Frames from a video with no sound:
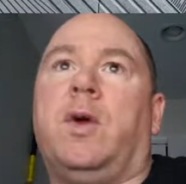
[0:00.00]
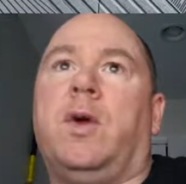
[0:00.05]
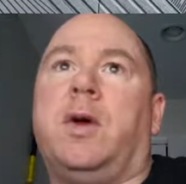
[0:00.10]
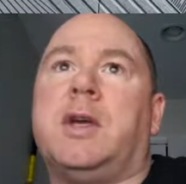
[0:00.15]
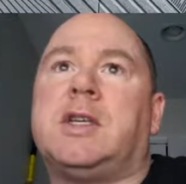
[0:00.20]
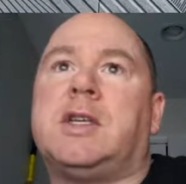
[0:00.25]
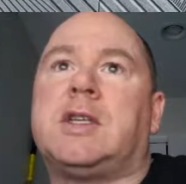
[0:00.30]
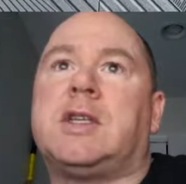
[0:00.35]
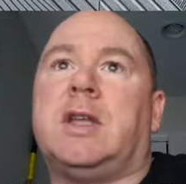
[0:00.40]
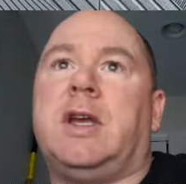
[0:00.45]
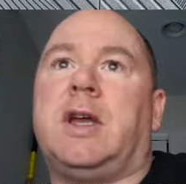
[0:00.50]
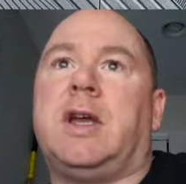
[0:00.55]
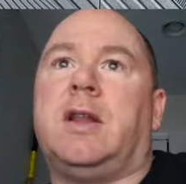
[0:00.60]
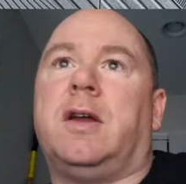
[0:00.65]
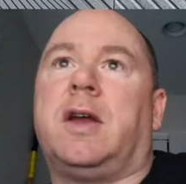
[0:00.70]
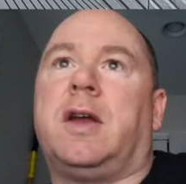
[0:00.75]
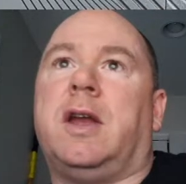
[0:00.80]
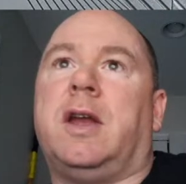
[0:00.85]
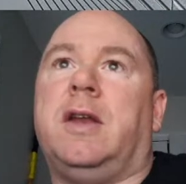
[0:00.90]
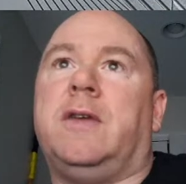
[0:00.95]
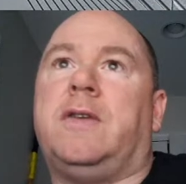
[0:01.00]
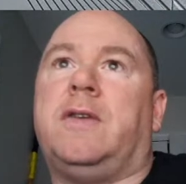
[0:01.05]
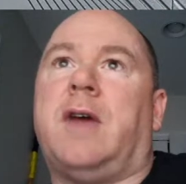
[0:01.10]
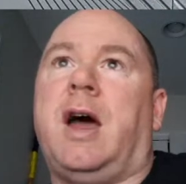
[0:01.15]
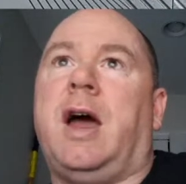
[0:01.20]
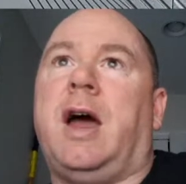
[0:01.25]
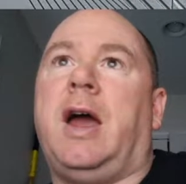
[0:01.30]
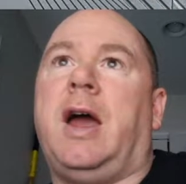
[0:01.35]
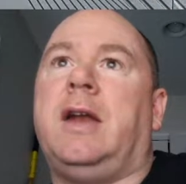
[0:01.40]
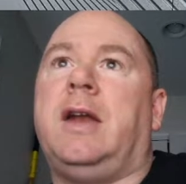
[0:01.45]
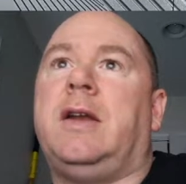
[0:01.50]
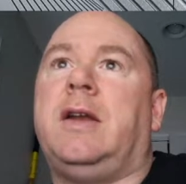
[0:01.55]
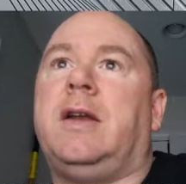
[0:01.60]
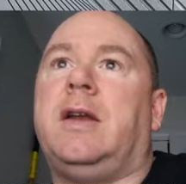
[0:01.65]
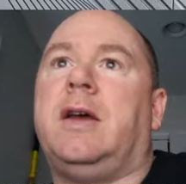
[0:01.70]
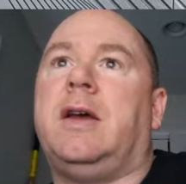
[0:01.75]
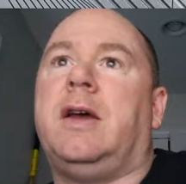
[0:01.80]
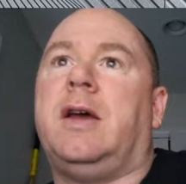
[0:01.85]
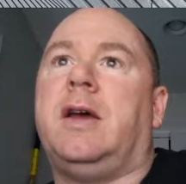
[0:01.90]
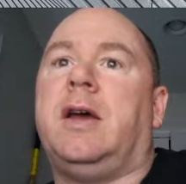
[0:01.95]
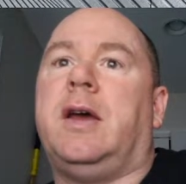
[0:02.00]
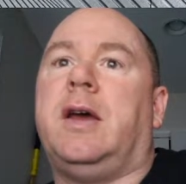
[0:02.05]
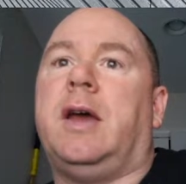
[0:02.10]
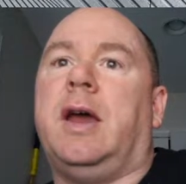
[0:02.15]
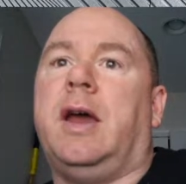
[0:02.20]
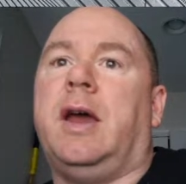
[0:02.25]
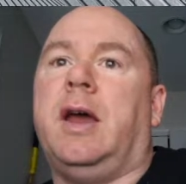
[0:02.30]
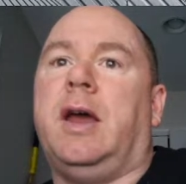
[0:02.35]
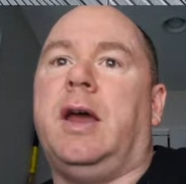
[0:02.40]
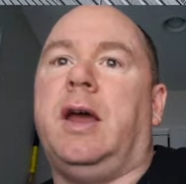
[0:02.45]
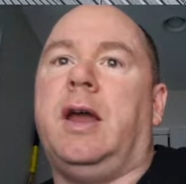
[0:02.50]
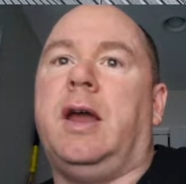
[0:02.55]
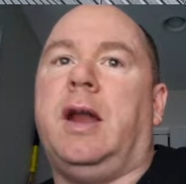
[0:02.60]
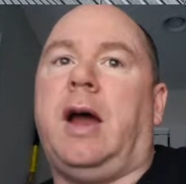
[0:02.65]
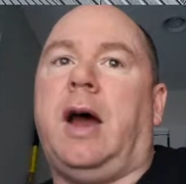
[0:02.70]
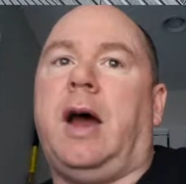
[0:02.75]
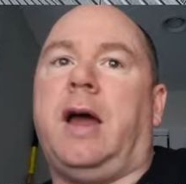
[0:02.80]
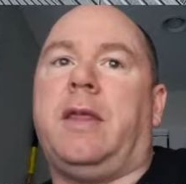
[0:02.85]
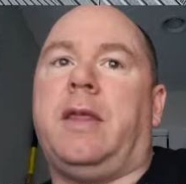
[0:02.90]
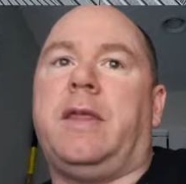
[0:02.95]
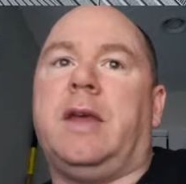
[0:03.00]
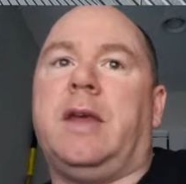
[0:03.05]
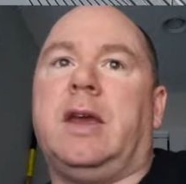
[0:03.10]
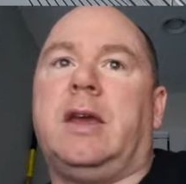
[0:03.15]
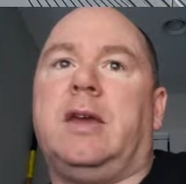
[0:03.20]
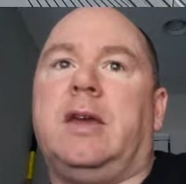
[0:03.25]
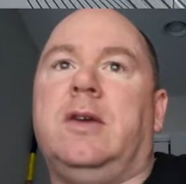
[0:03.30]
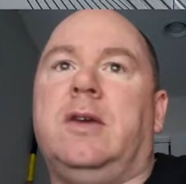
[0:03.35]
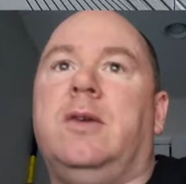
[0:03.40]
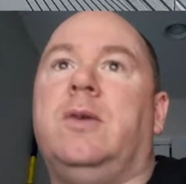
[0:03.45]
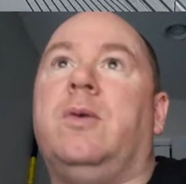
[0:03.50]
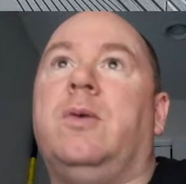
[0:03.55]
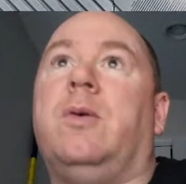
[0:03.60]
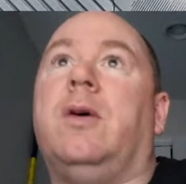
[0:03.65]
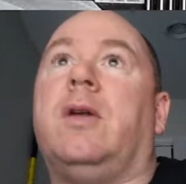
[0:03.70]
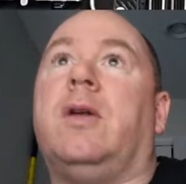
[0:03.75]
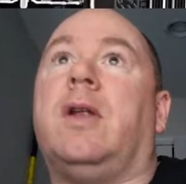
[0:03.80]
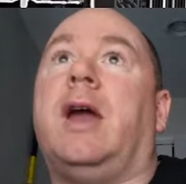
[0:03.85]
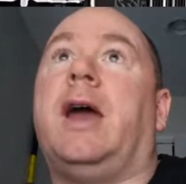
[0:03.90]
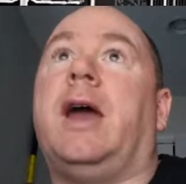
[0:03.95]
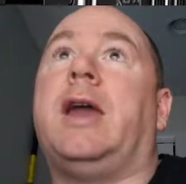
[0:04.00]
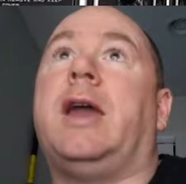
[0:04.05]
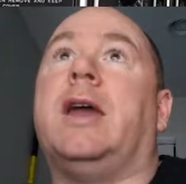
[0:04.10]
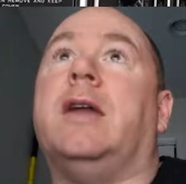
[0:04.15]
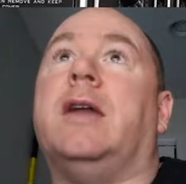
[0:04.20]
sleek looking design, and I think you will like it.